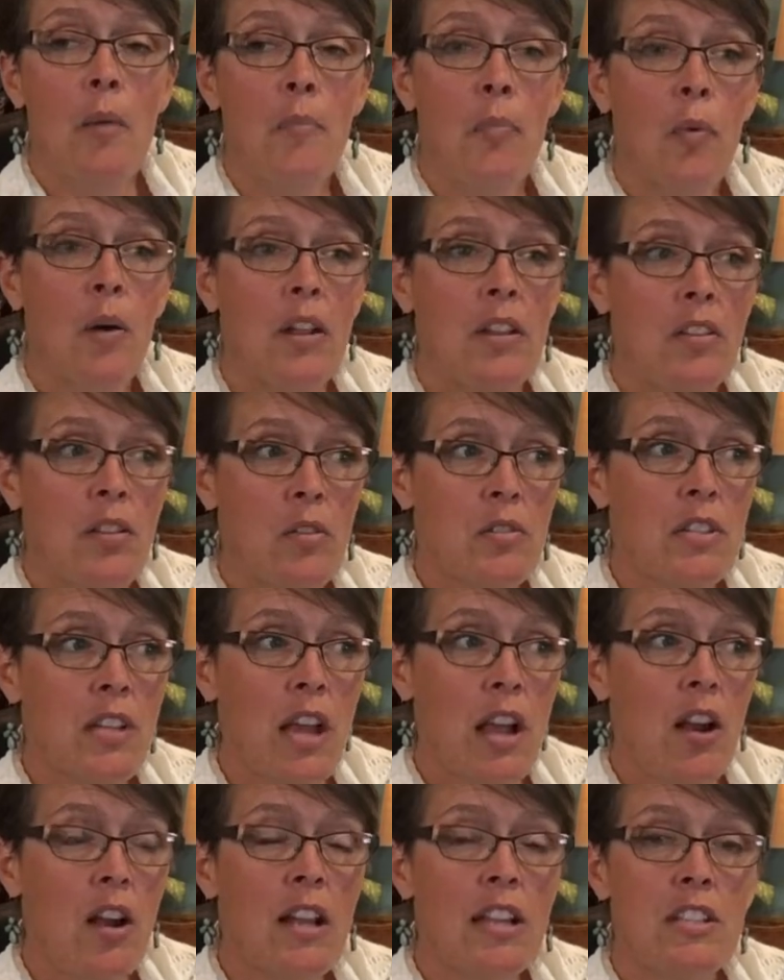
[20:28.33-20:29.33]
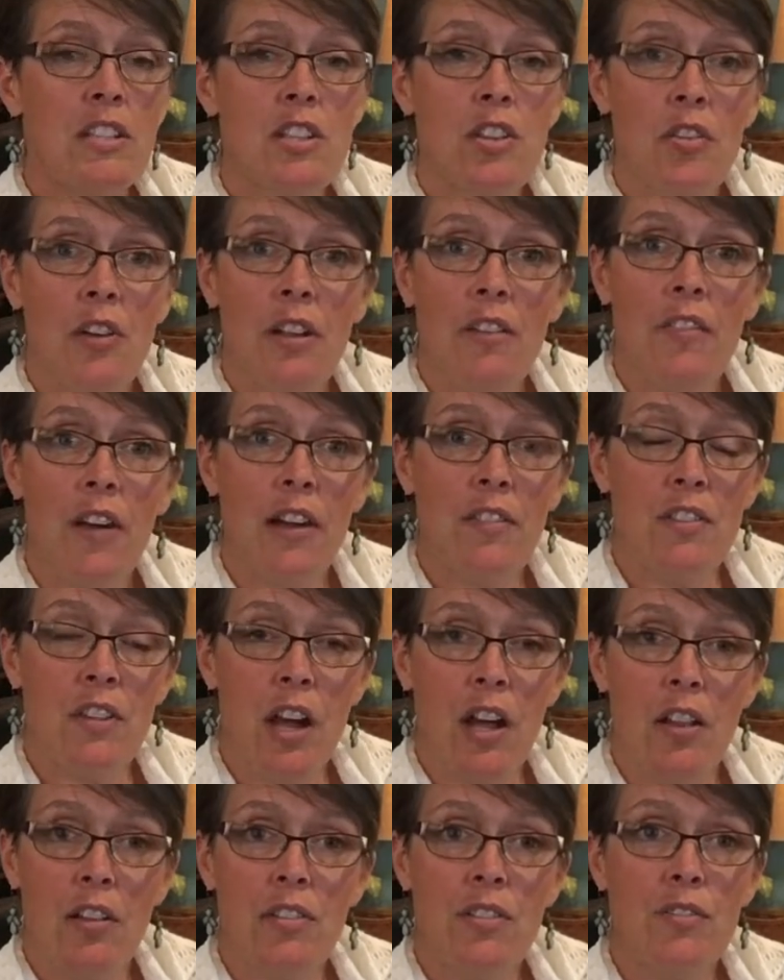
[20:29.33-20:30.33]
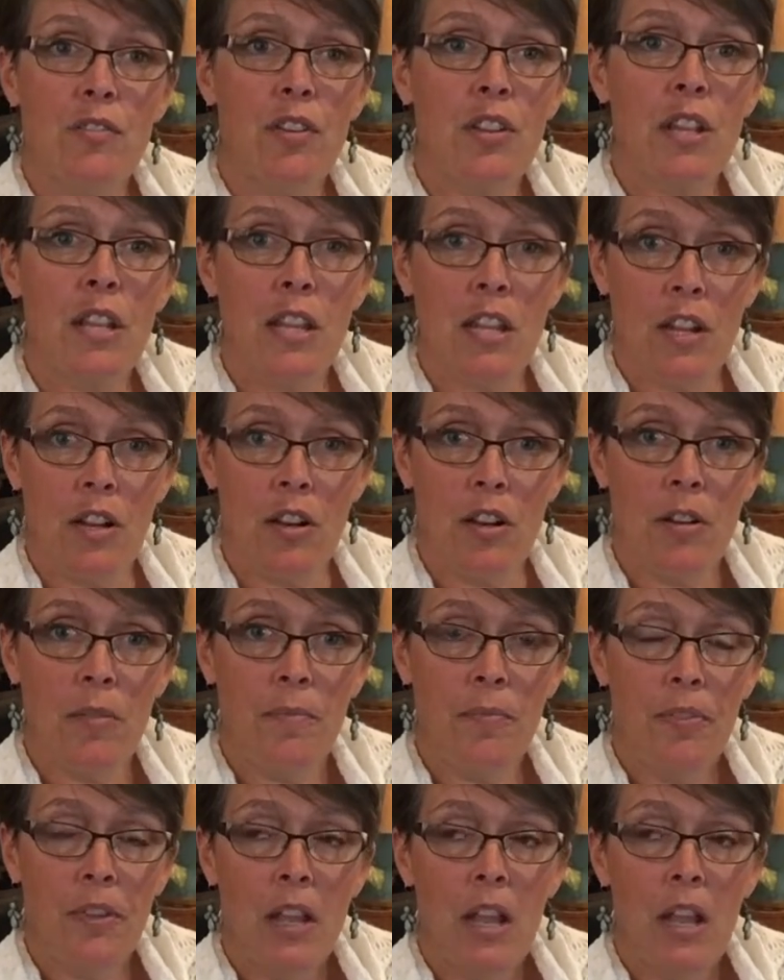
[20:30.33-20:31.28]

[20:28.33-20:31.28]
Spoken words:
With doTerra, it's $35 for the year.